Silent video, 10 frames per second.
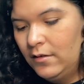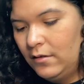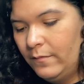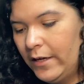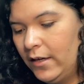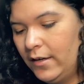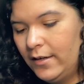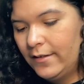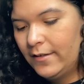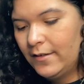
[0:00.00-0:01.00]
Oh my
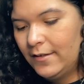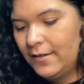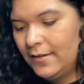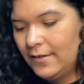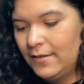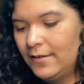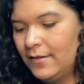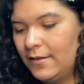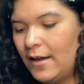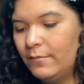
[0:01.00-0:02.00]
goodness!
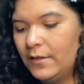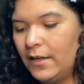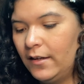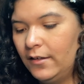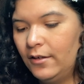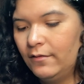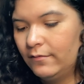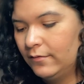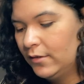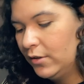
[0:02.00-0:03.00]
I'm telling you,
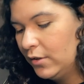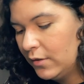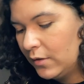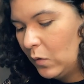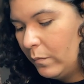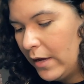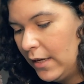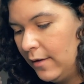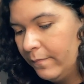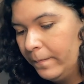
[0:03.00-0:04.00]
there's just so
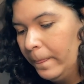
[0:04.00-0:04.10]
many.